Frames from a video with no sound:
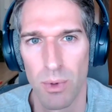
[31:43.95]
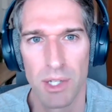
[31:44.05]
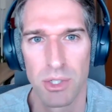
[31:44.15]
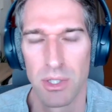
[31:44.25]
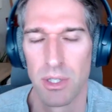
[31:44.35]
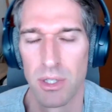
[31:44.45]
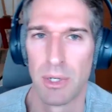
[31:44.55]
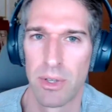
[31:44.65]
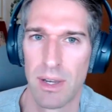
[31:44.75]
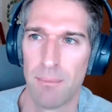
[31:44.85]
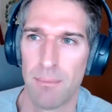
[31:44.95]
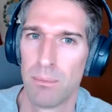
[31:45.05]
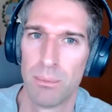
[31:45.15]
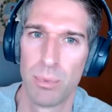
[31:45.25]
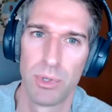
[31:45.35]
Why should they not be looking at
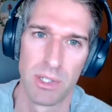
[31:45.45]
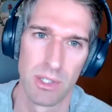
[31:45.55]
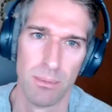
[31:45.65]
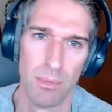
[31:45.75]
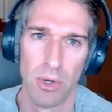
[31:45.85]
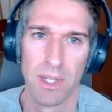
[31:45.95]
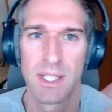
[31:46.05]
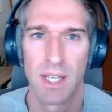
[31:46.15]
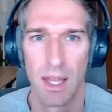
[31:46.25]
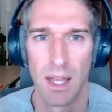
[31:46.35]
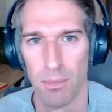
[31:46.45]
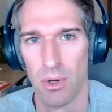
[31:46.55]
Buddhism or Islam?